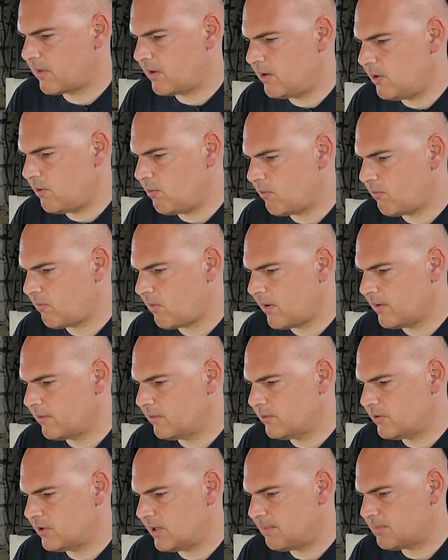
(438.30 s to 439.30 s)
of the newer
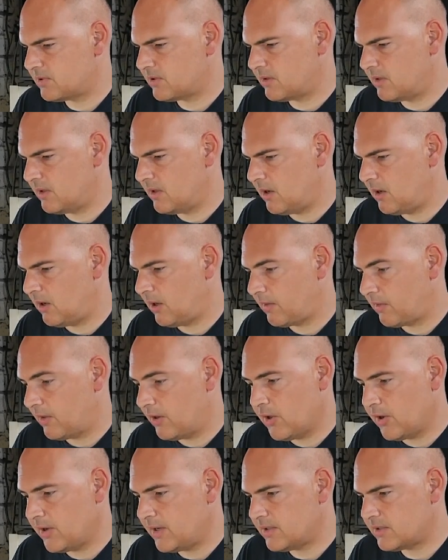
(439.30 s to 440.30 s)
Ryzen chips like the
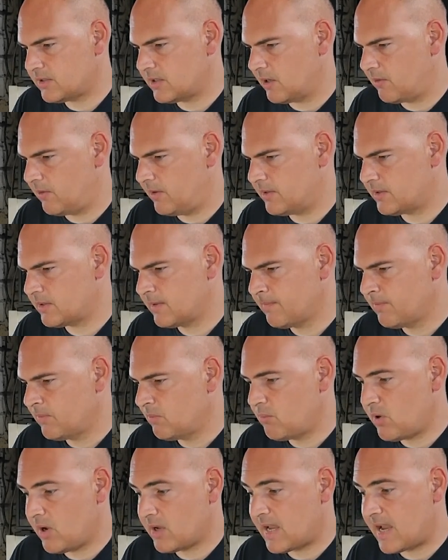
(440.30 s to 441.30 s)
9 series,
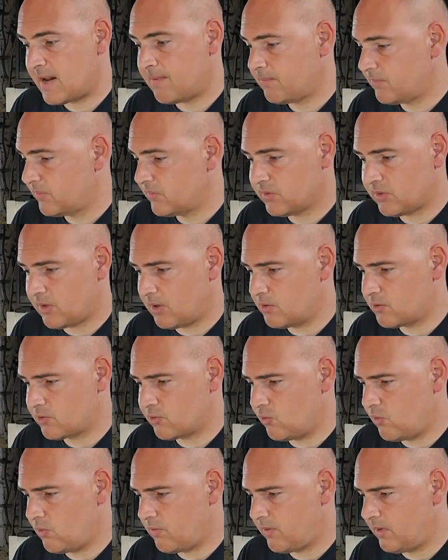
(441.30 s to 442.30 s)
but again, those
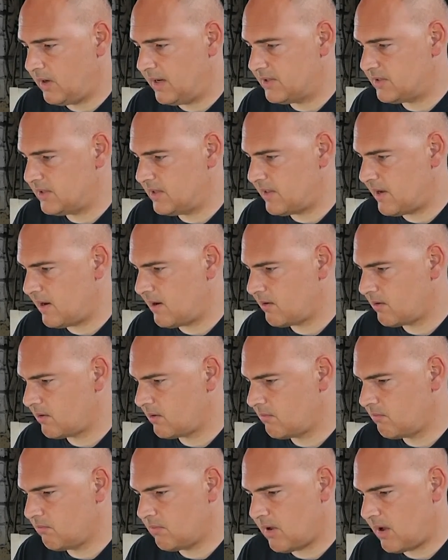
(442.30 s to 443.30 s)
are all listed there
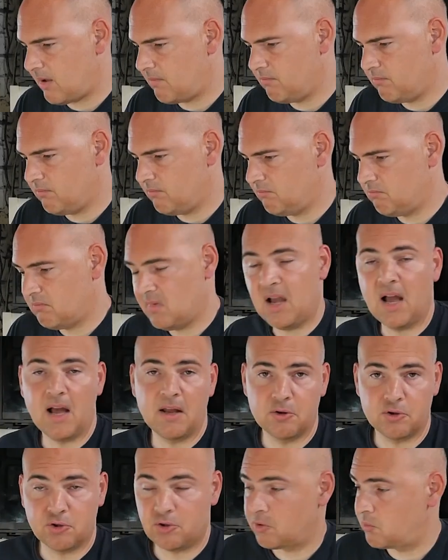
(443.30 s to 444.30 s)

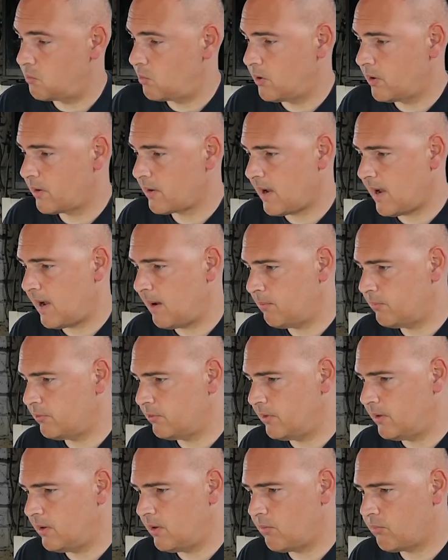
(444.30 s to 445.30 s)
and should work
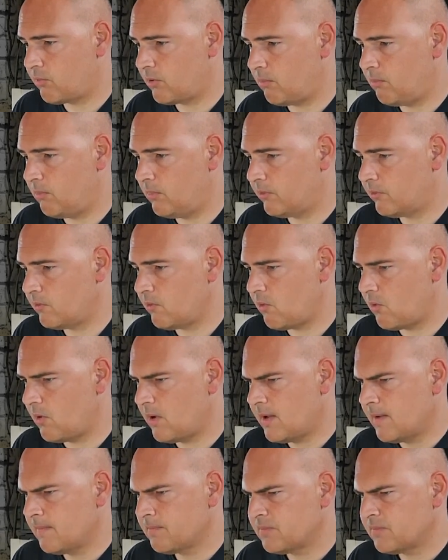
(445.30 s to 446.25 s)
absolutely no problem at all.